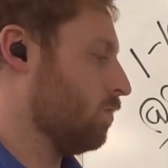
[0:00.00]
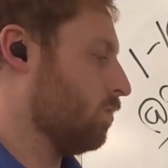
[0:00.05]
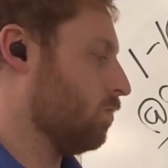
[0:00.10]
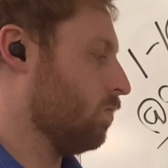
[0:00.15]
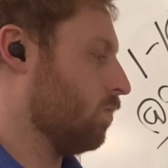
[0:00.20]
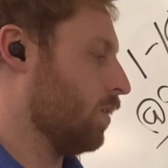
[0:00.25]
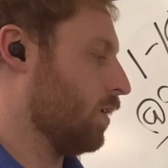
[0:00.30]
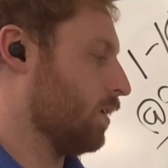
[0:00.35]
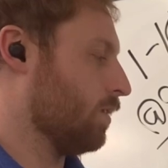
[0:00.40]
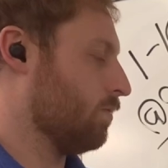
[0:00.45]

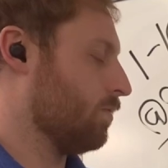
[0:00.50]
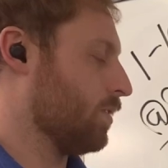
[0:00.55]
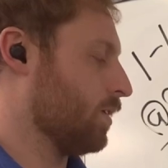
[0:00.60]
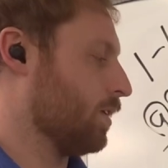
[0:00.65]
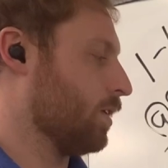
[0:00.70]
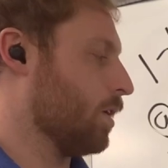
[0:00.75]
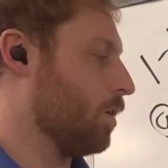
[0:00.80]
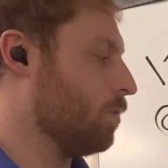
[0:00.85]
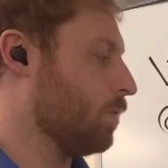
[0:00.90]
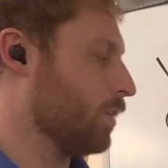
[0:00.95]
One of the
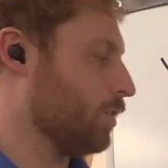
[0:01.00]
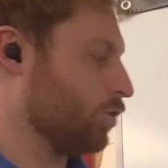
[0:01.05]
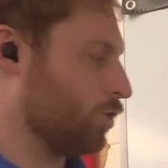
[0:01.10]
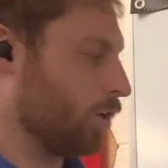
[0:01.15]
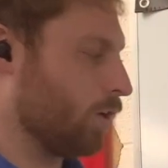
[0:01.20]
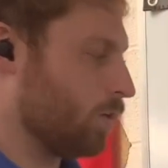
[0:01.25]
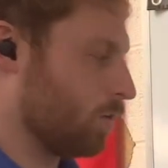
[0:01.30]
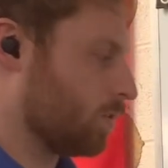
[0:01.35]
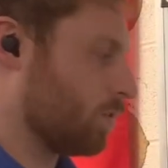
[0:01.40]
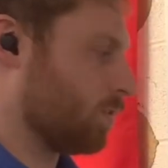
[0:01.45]
going
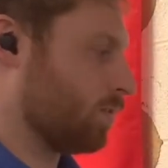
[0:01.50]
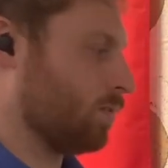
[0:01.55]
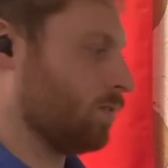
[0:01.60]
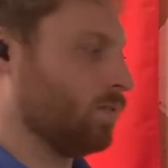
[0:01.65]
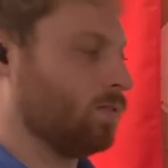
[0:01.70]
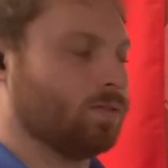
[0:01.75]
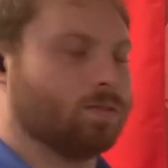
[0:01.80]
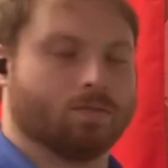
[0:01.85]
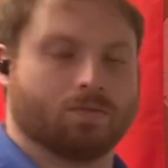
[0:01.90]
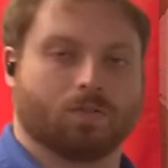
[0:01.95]
jokes
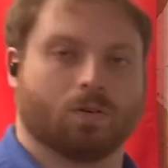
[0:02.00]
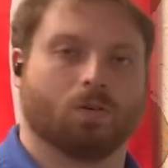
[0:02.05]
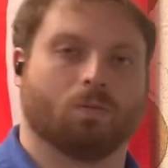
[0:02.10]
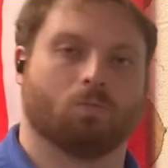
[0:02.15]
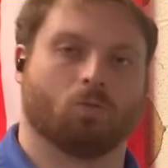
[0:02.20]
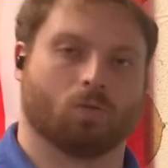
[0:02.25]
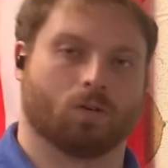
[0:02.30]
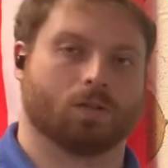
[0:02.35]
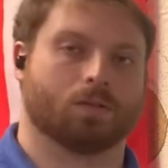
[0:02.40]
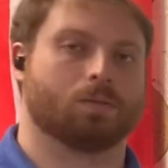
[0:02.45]
for a
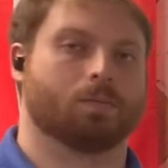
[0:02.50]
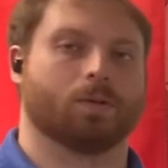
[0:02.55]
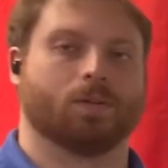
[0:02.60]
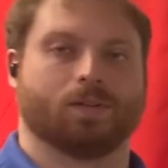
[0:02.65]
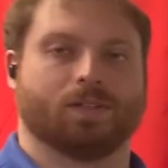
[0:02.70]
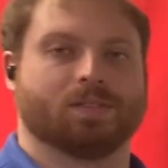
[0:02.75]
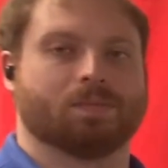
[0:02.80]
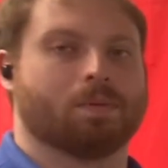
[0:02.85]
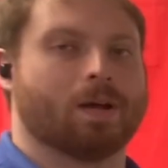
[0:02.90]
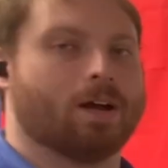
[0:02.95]
more
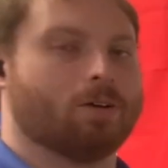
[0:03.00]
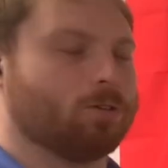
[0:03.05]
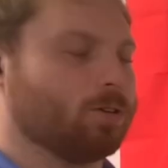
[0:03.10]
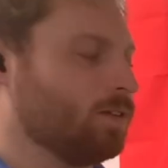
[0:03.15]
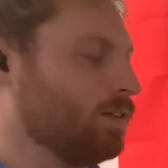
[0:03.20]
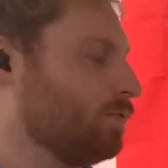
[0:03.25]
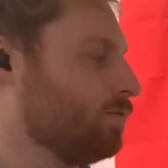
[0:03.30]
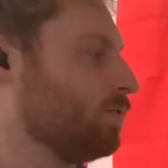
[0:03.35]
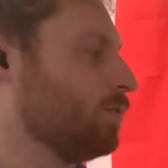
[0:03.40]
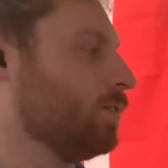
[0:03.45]
experienced
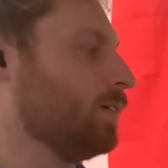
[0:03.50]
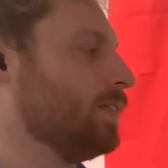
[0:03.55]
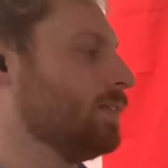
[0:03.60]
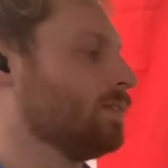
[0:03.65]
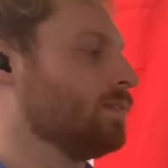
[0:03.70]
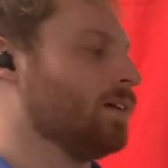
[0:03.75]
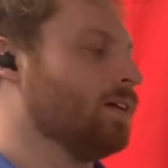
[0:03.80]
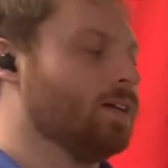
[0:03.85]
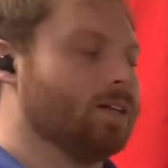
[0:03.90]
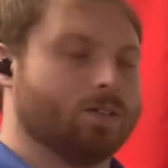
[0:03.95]
powerlifter is